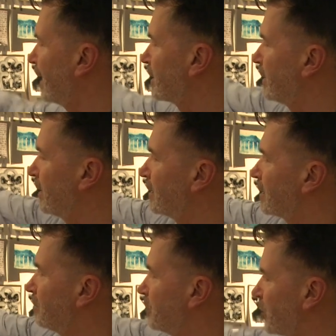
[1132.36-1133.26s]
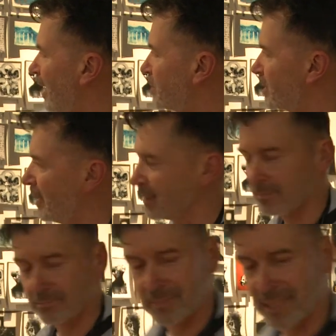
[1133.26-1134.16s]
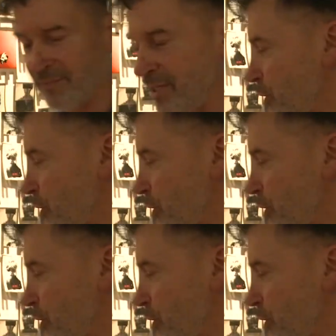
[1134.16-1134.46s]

actually these shapes are TV